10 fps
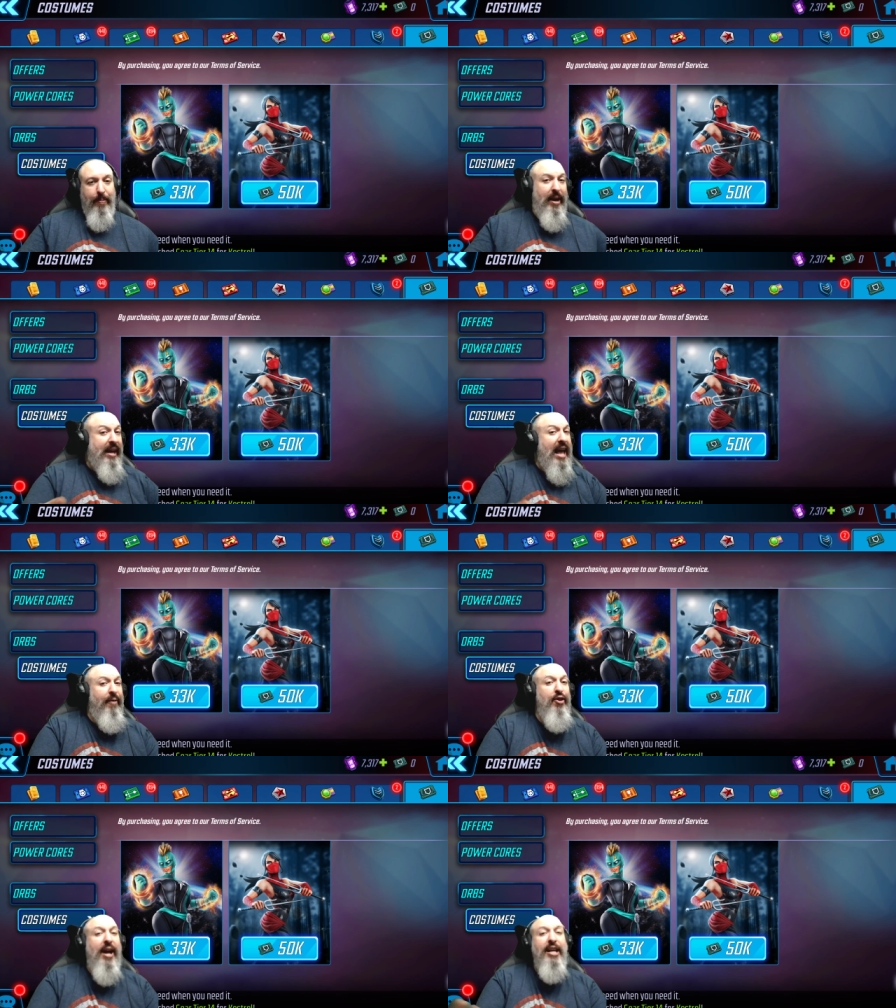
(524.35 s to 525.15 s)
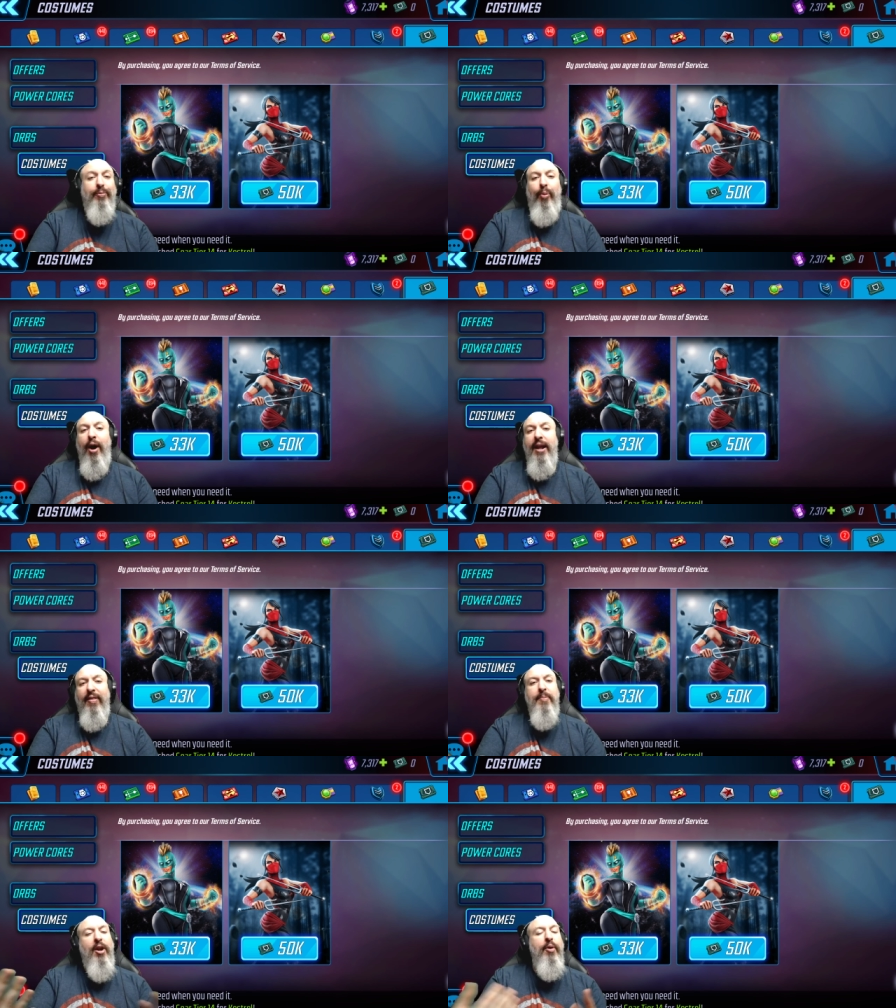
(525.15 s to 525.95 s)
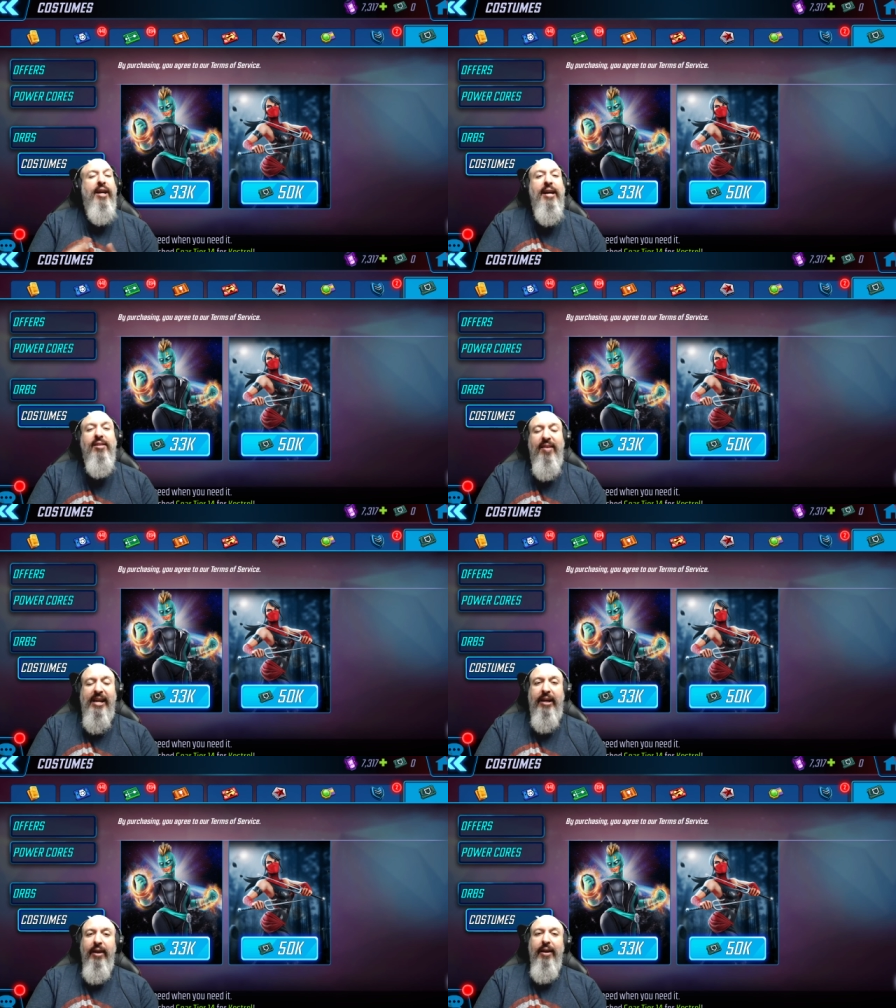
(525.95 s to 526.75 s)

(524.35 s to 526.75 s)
But again, if you guys bought it, let me know what you guys think.